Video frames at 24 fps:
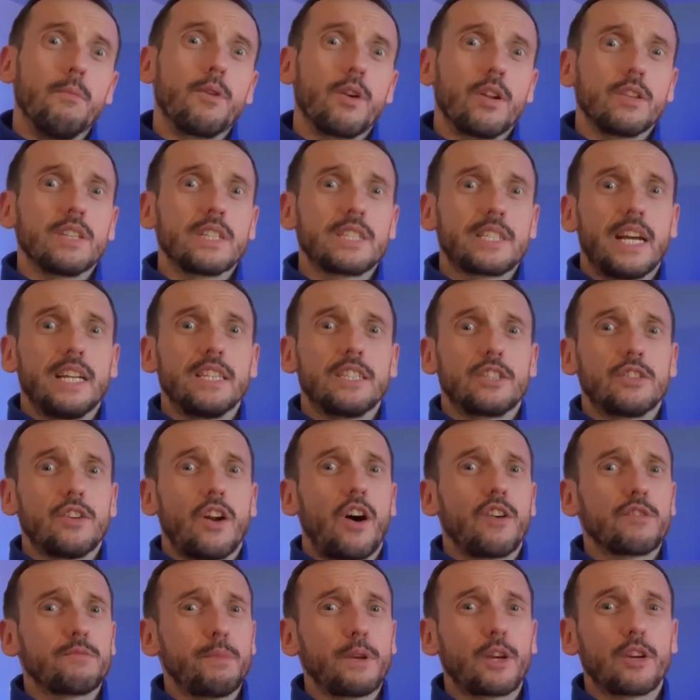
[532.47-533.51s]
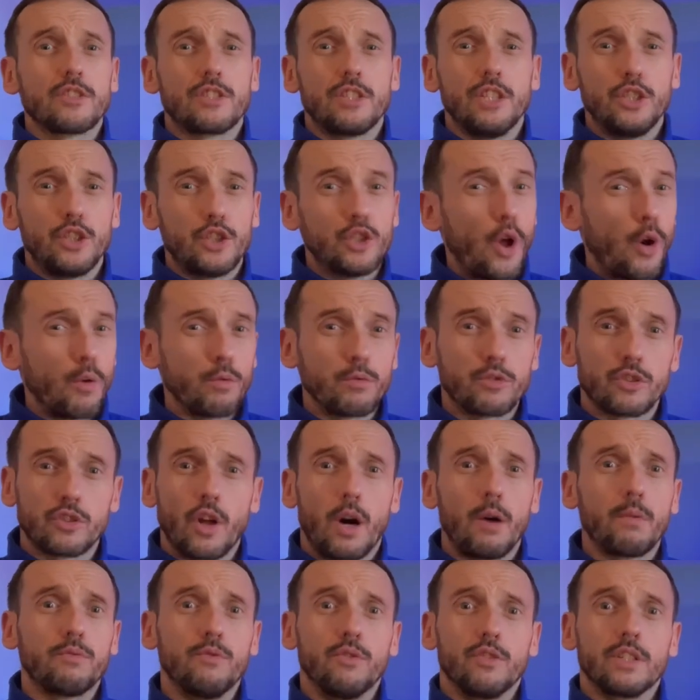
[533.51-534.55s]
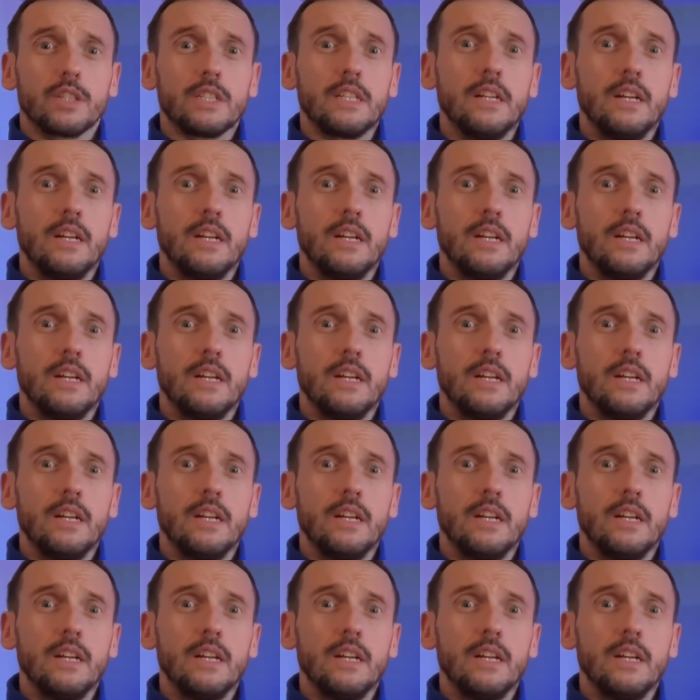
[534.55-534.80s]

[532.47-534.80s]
on the centre halves because they don't stop running.